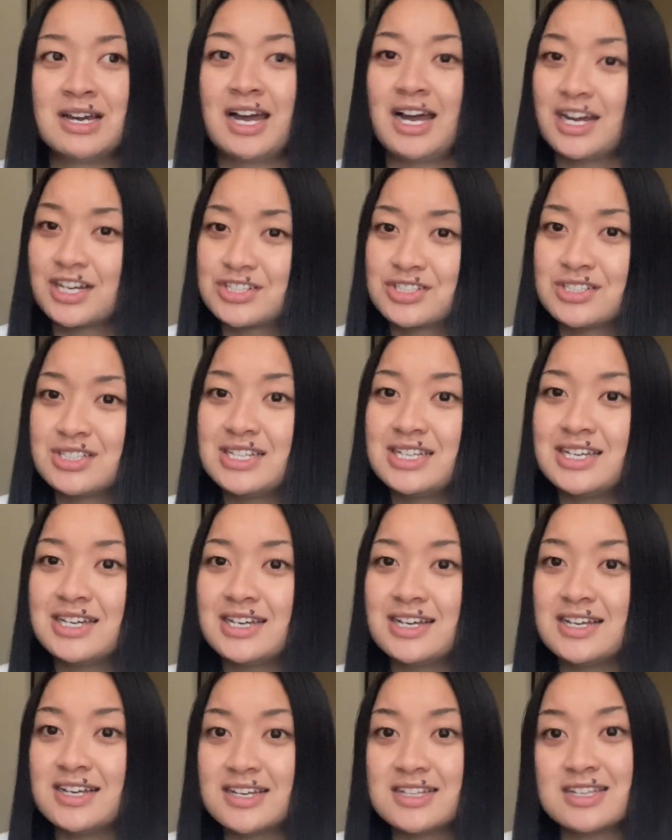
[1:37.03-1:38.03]
Actually,
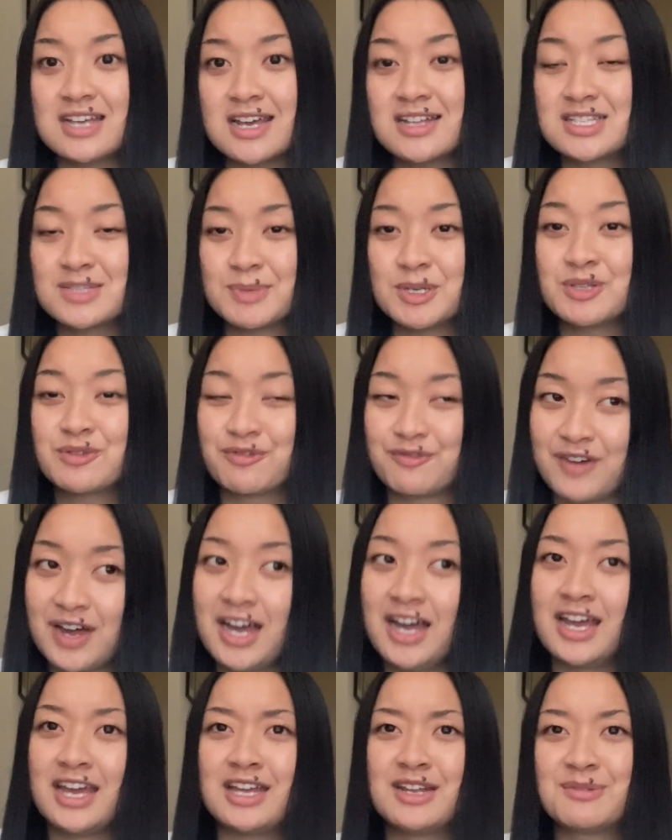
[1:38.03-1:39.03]
it smelled
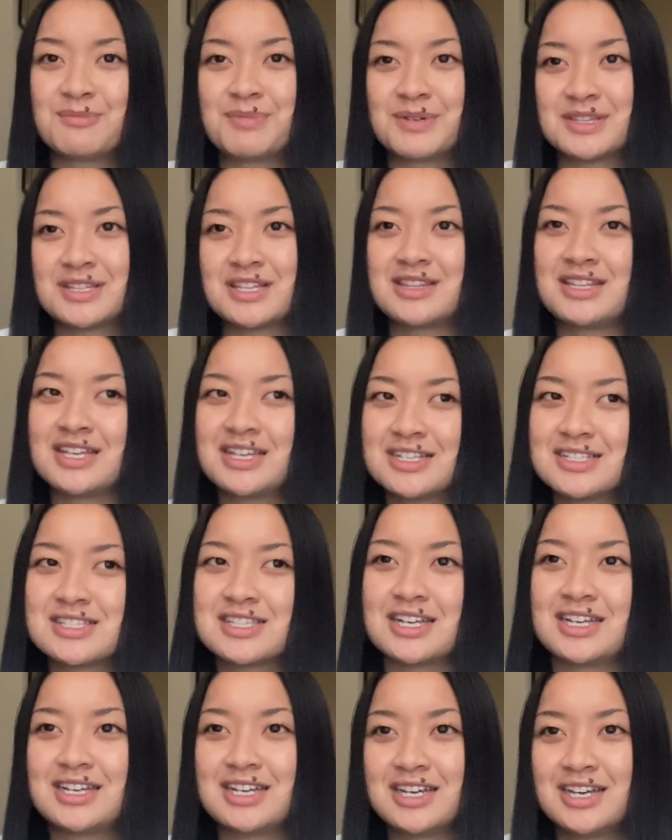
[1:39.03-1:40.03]
fine, but the thing is,
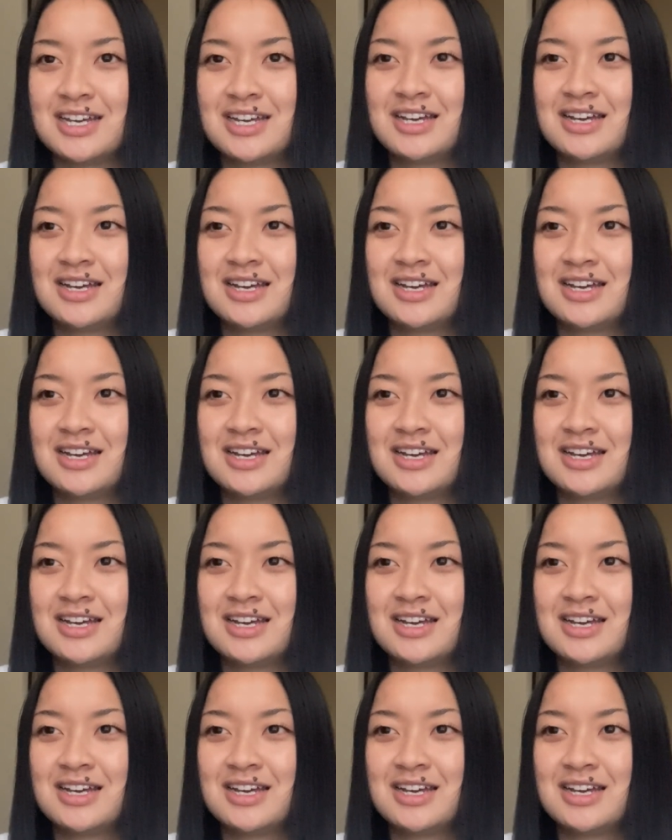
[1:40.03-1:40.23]
like,